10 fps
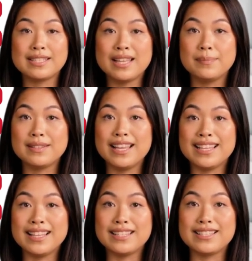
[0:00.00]

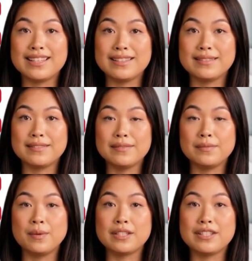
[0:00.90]
simultaneously.
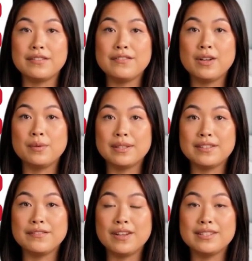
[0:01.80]
Which of the following
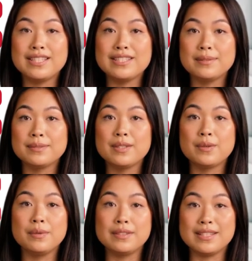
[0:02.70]
default system
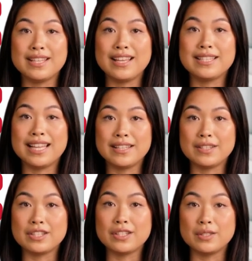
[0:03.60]
tools can the
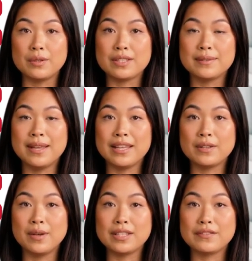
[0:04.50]
technician use in
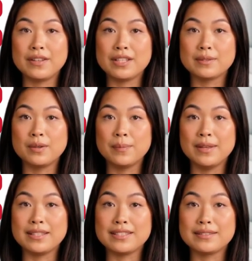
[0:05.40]
macOS for this
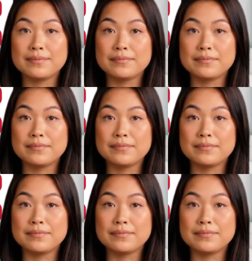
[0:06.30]
purpose?